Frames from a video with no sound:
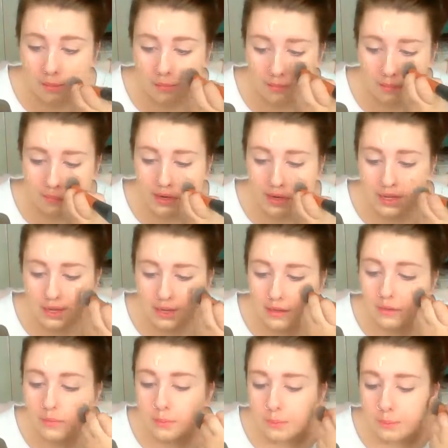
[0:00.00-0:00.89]

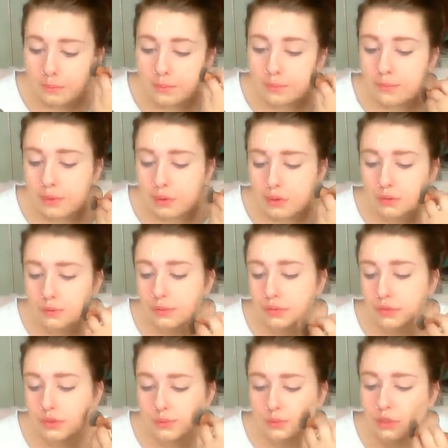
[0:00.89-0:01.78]
Medium,
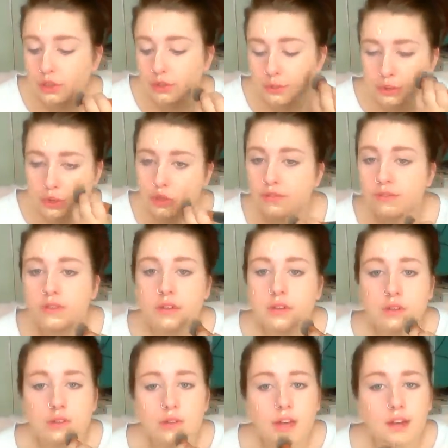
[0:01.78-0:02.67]
buildable, smudge-proof
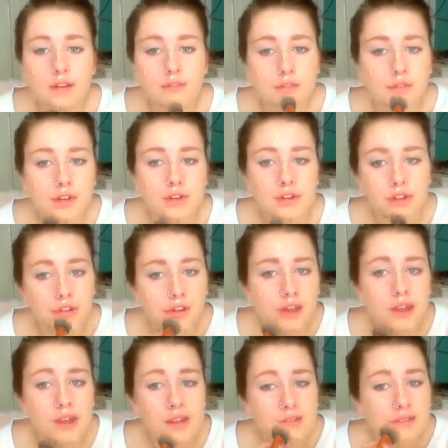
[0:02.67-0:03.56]
coverage.
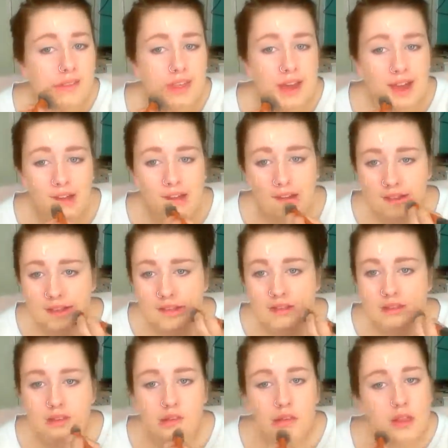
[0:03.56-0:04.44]
That
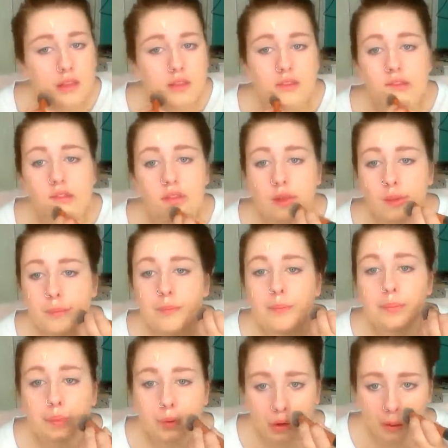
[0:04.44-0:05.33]
is
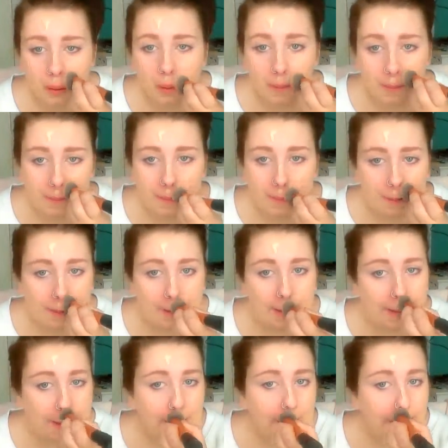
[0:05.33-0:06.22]
spot on.
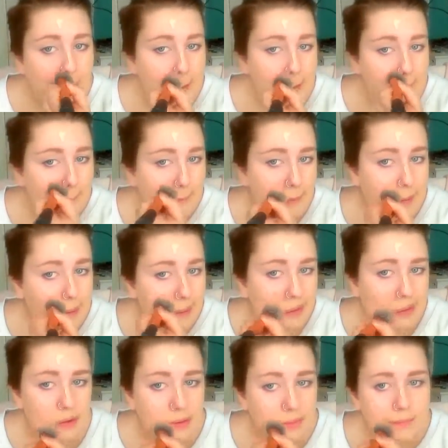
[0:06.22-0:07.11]
It's
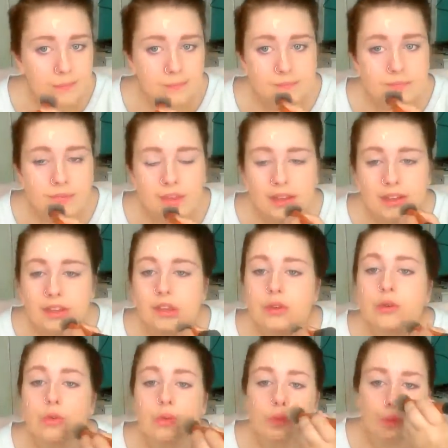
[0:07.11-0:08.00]
medium.
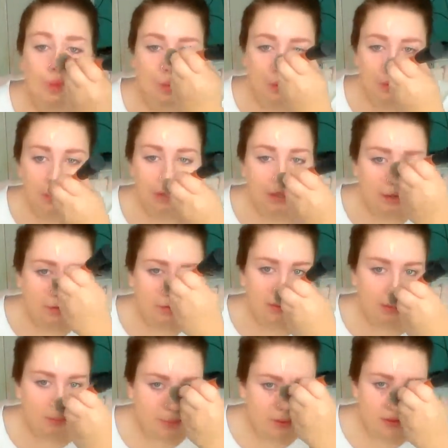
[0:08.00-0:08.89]
It's really,
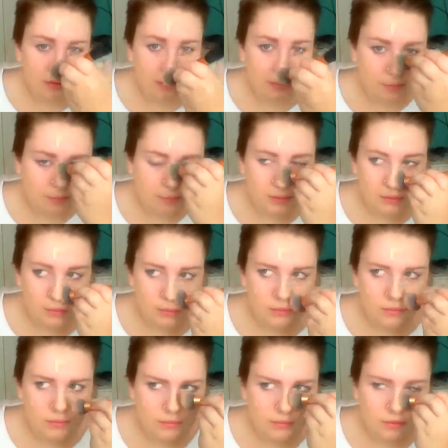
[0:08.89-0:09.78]
really
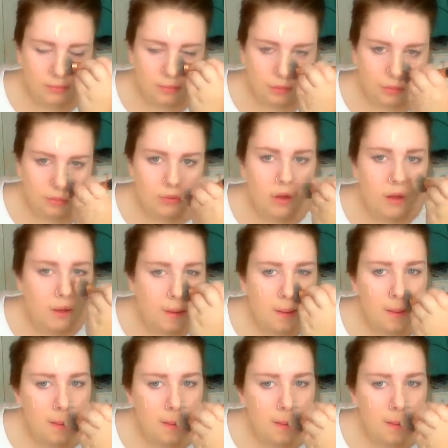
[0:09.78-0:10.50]
buildable.